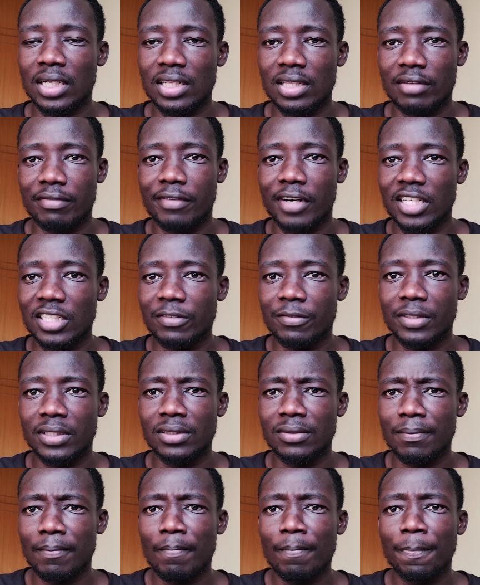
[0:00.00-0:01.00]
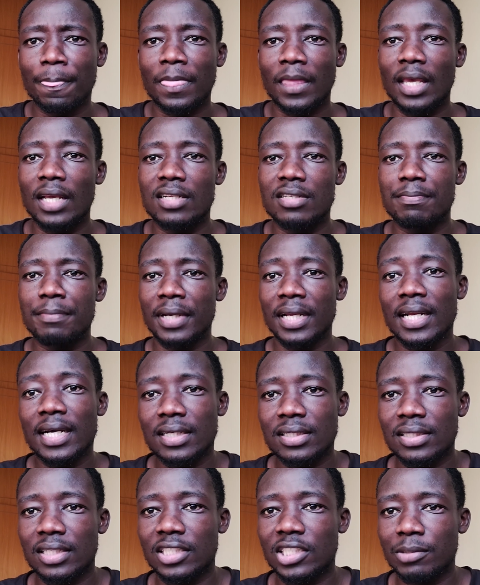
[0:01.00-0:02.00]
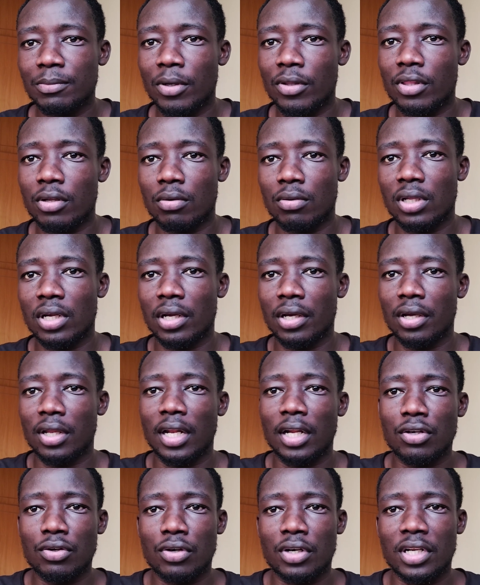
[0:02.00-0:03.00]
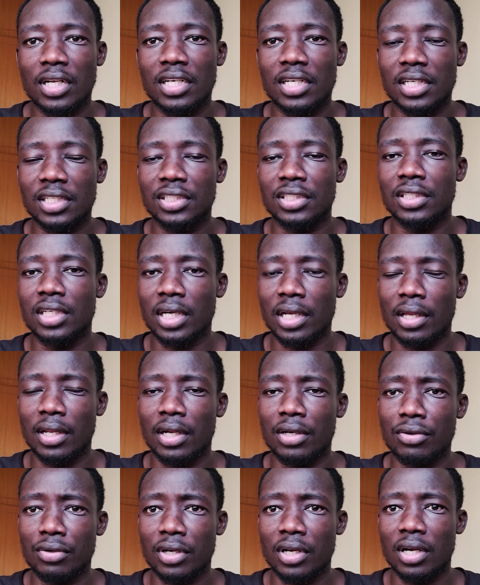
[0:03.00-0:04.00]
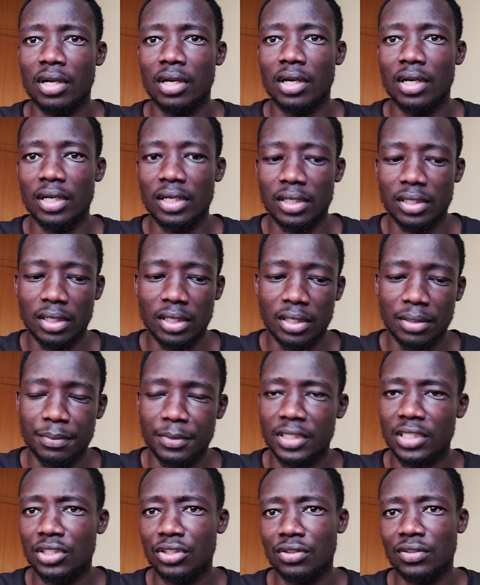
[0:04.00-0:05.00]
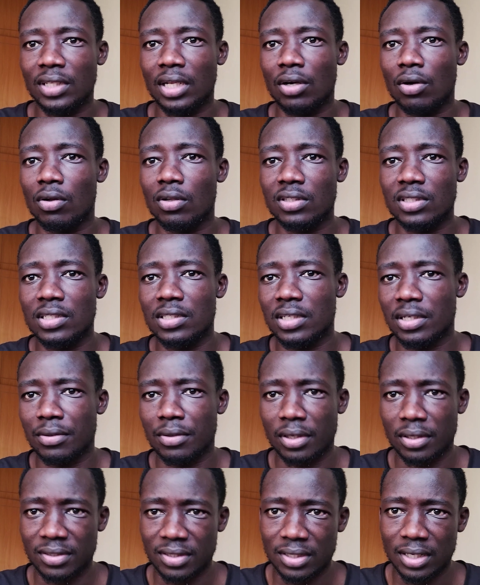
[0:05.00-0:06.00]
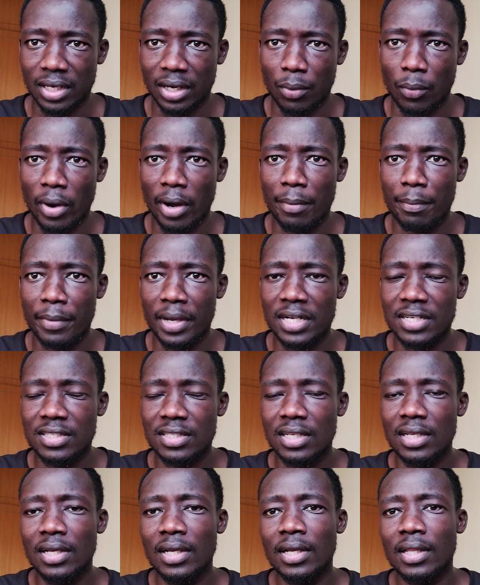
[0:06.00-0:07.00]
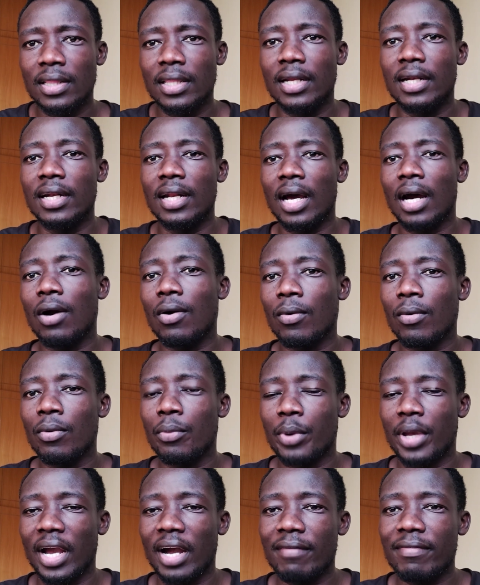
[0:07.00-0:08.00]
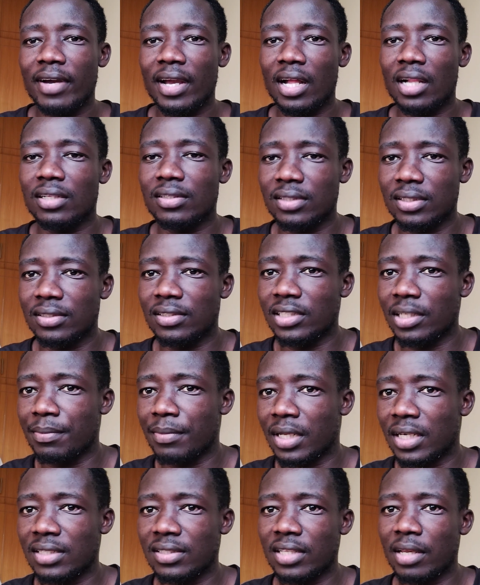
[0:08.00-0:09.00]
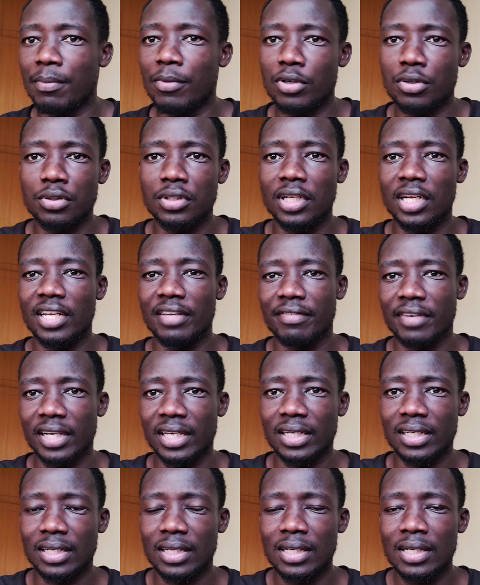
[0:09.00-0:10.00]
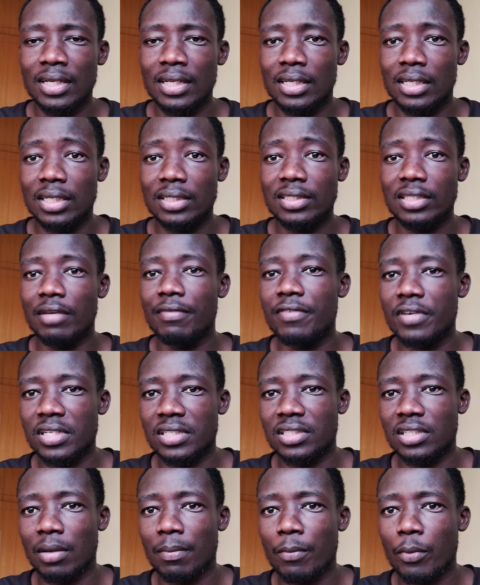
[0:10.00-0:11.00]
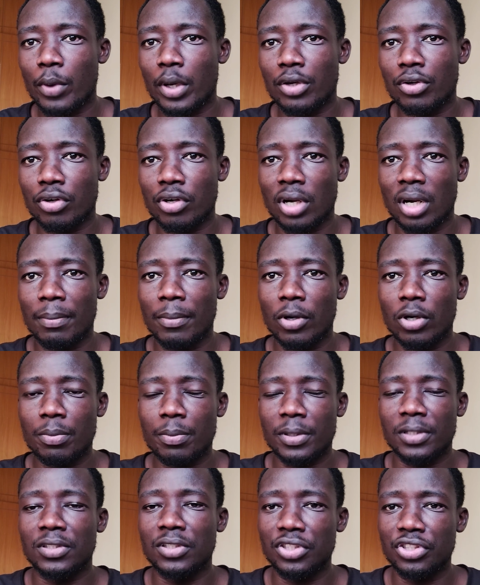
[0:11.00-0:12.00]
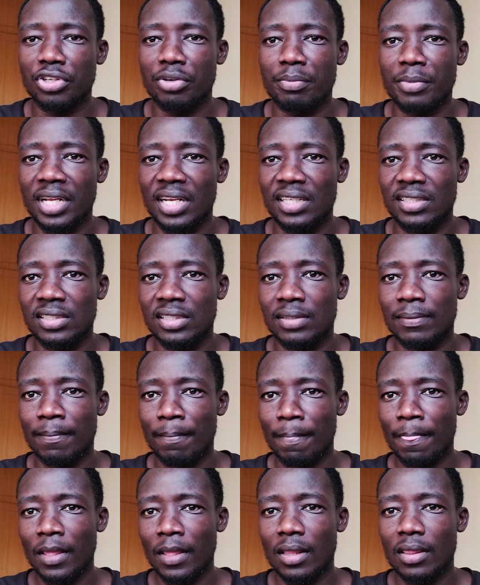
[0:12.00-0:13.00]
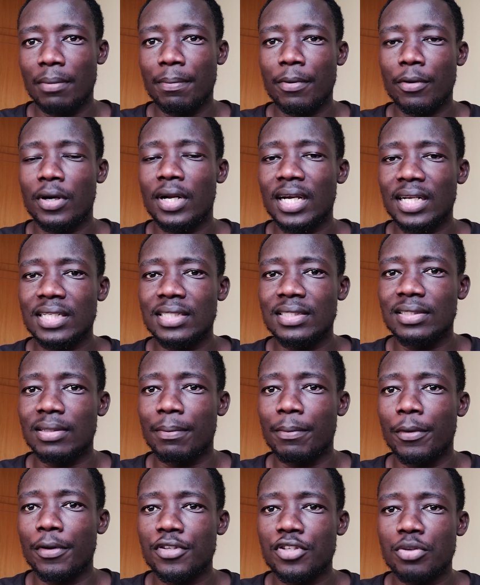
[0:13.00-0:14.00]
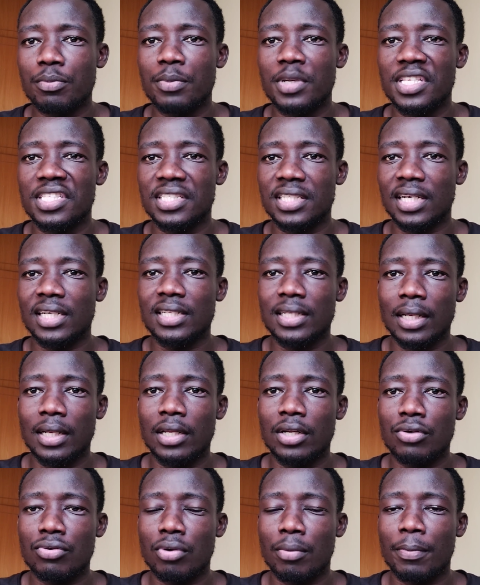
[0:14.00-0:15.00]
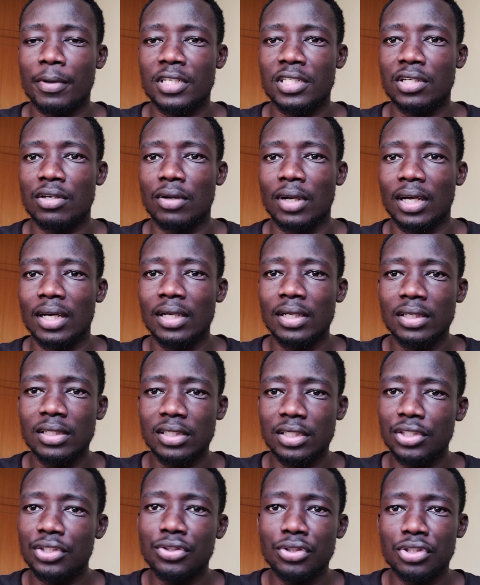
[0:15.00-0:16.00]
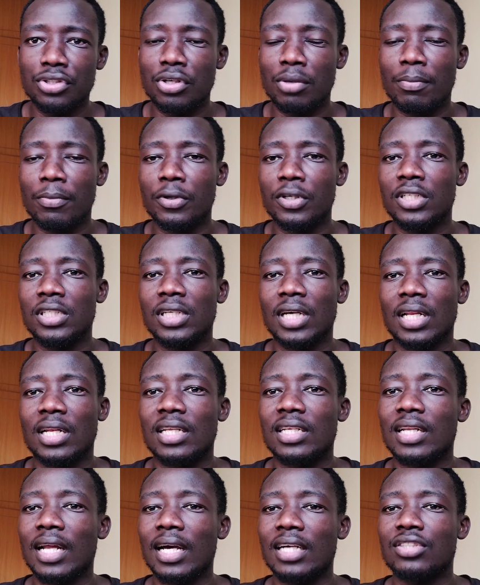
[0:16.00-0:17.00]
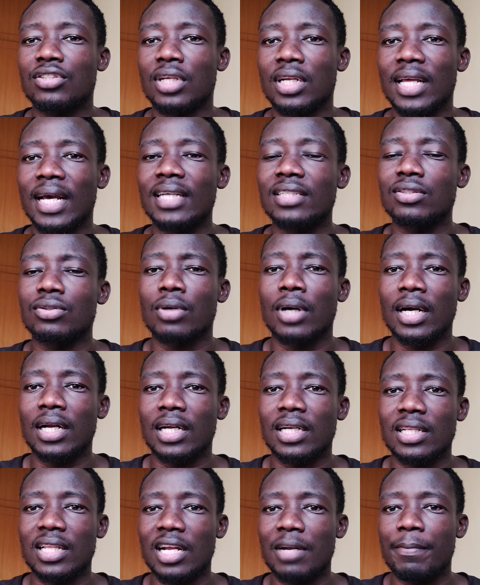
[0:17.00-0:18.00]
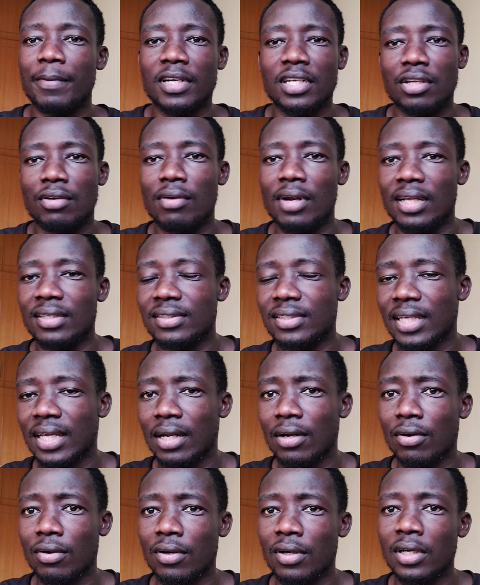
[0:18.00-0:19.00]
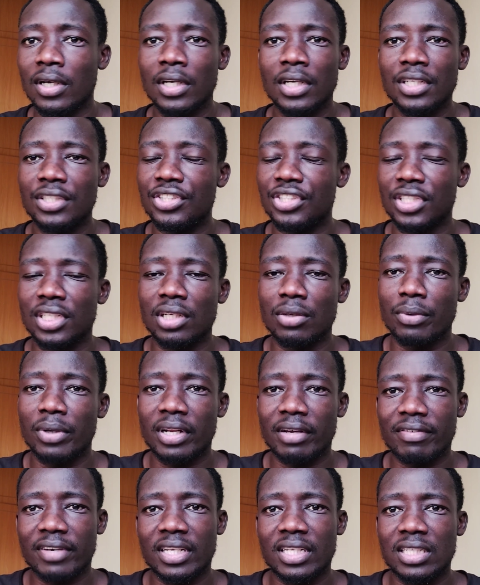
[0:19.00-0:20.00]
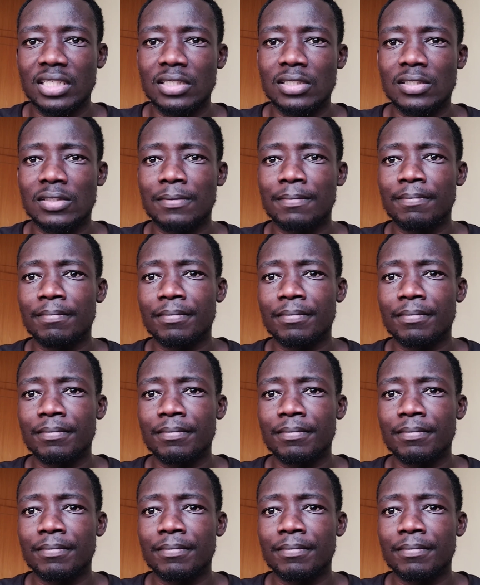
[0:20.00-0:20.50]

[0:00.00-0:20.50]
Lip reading: at in the first phase, it's made accessible through the regulatory and regulatory limitations and all the requirements, then now we have a health system that is able to deliver it. Let's say, for example, we're talking about precision medicine. The product is supposed to be injected into a particular tissue in your body, and it actually has to act at that particular cell or gene, whatever it is.